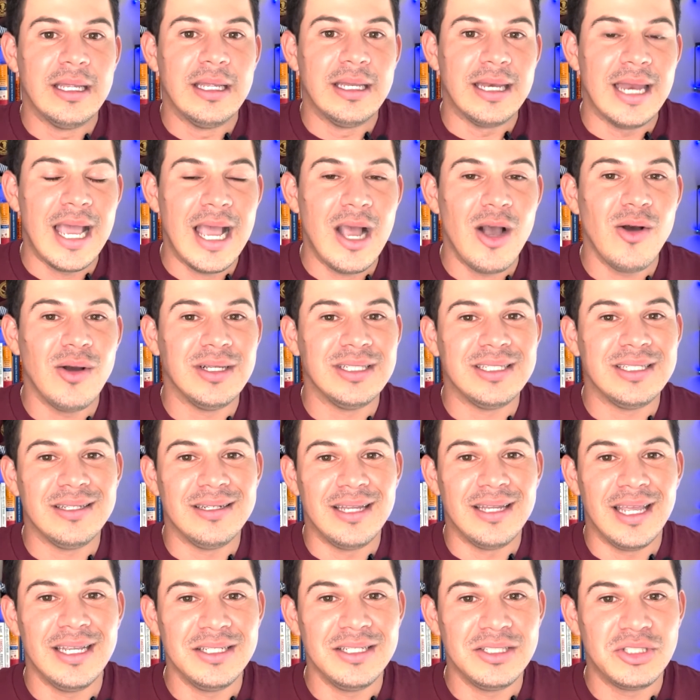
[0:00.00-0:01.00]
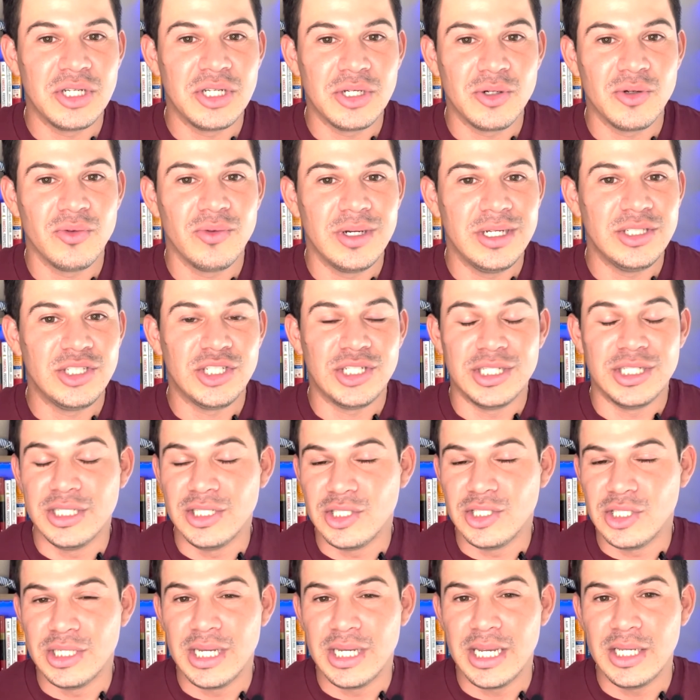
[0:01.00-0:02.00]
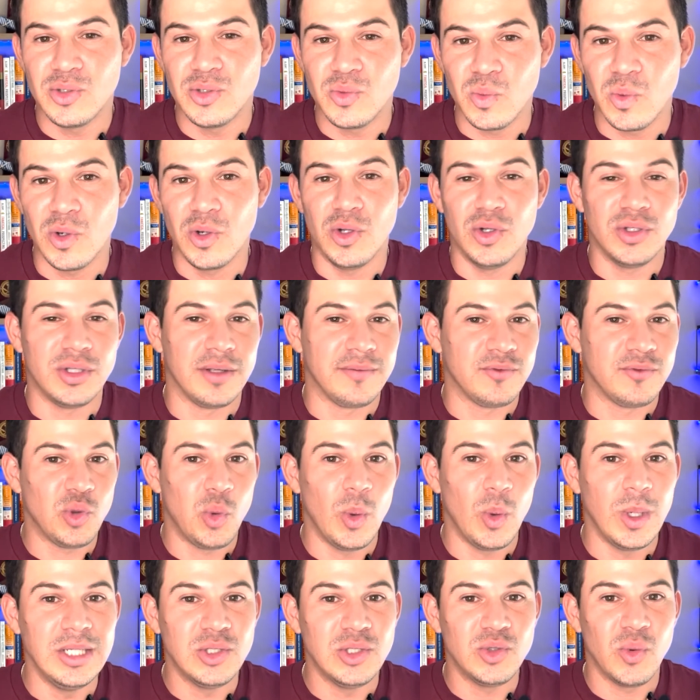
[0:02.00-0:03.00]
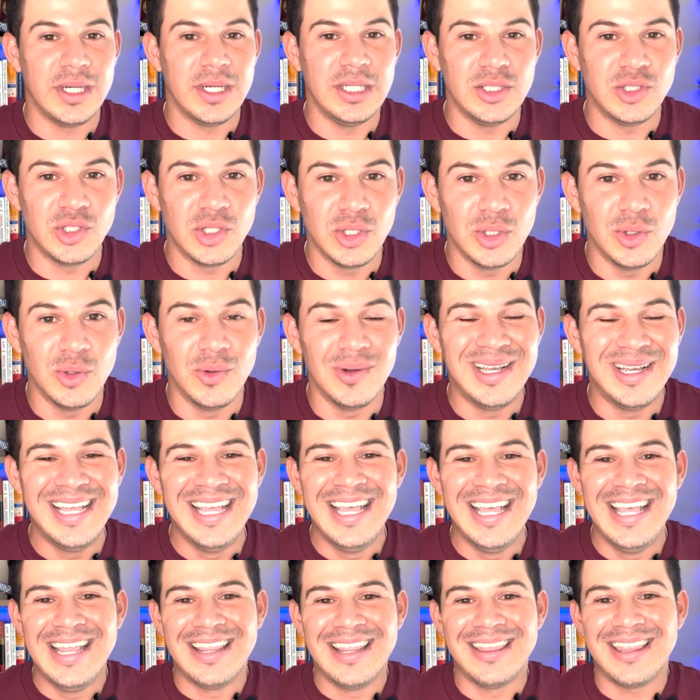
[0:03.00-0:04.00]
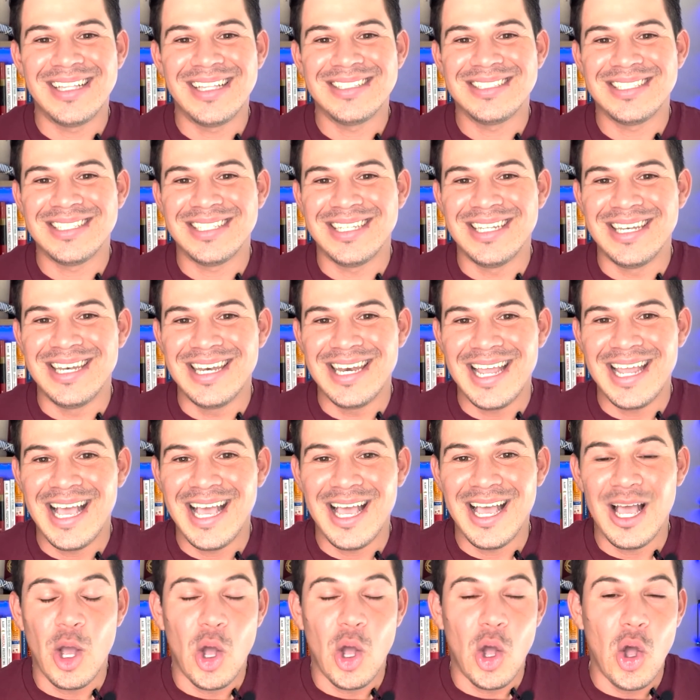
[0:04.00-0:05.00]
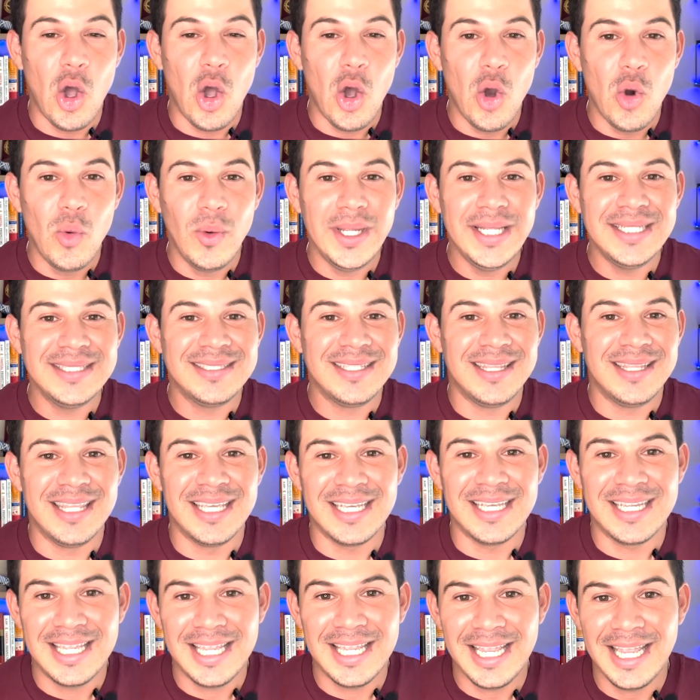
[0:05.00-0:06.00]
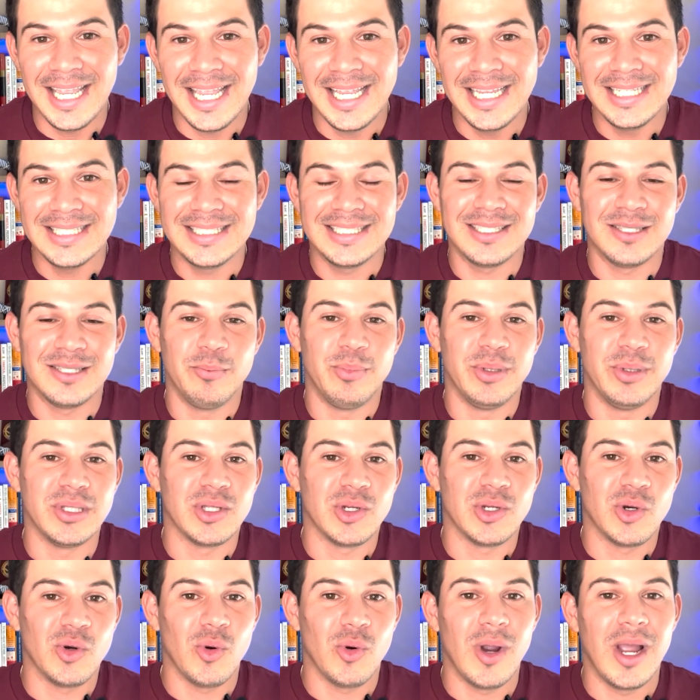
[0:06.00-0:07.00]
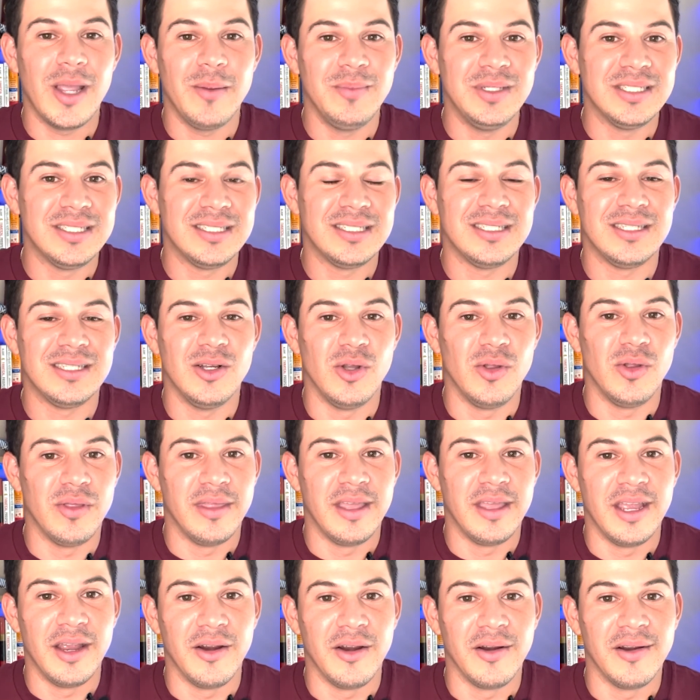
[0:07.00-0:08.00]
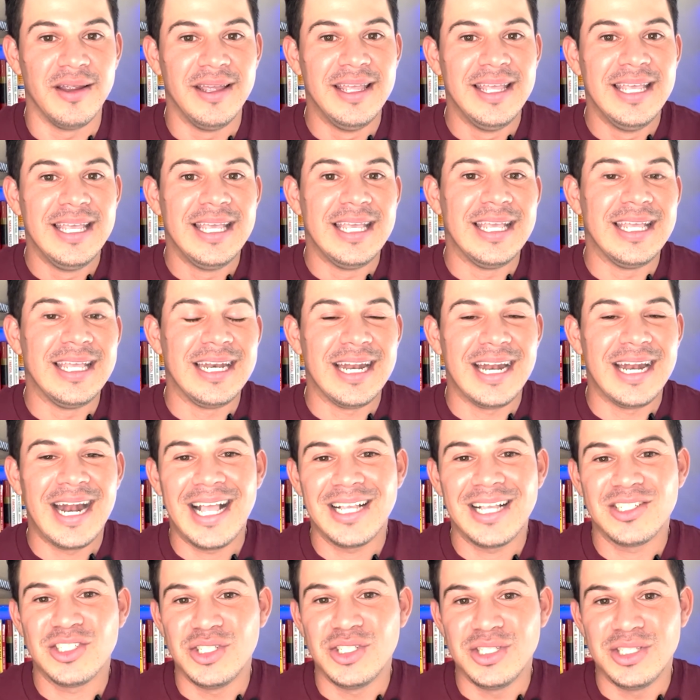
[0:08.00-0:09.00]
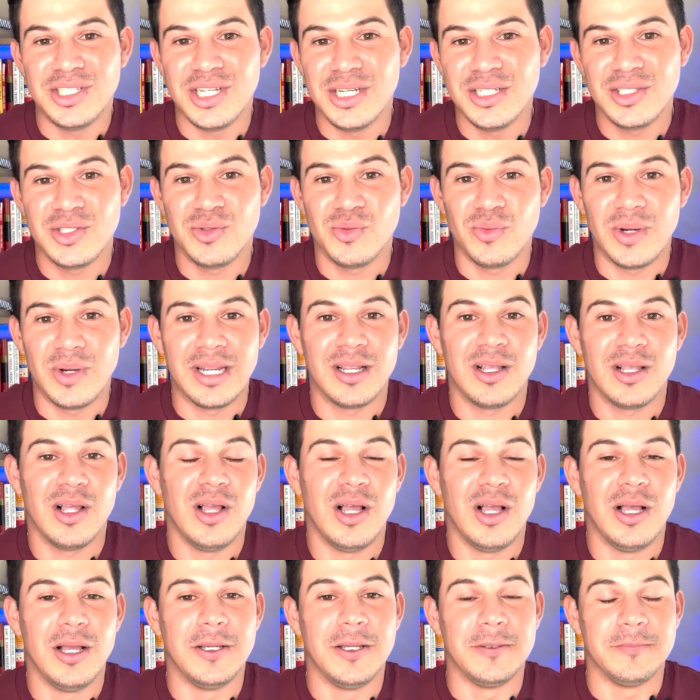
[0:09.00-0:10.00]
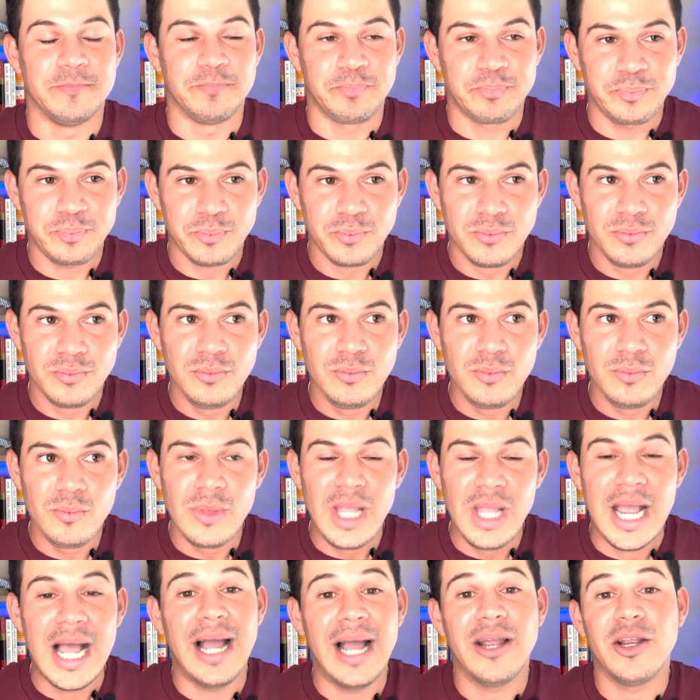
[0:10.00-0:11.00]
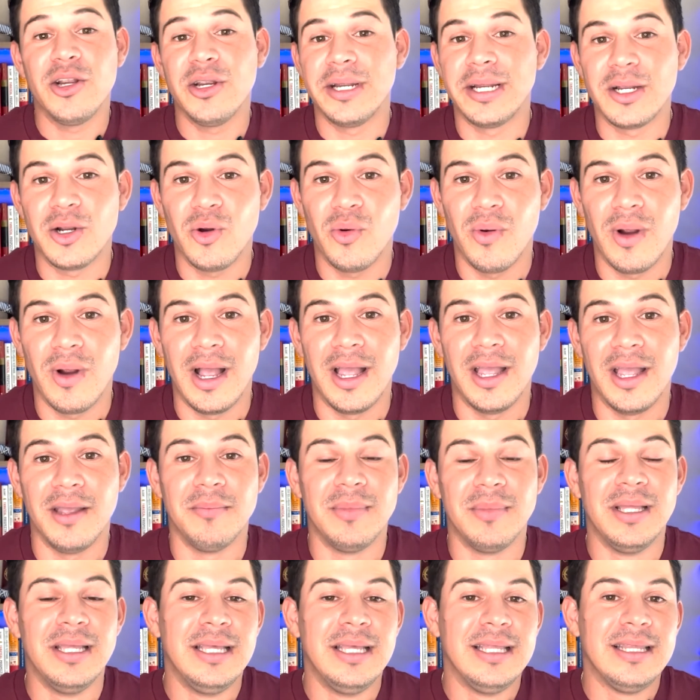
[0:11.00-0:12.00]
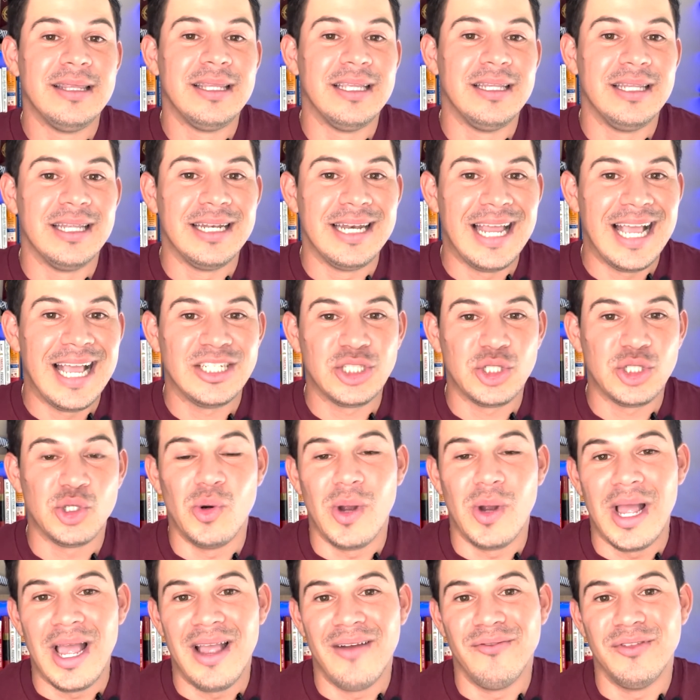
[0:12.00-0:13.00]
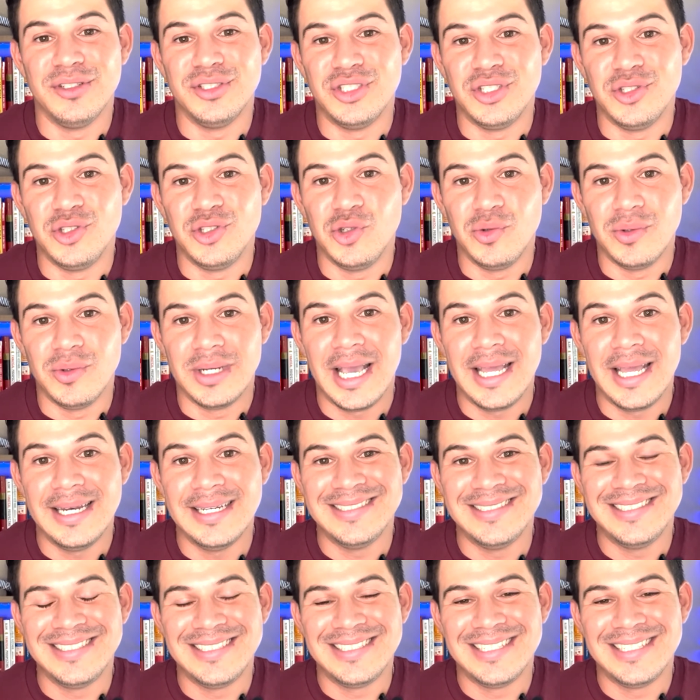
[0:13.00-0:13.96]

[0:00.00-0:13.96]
Now in today's generation, in today's world of 2022, that's not always the case, but the crime is still there, and it actually does rank higher in crime than the national average in the United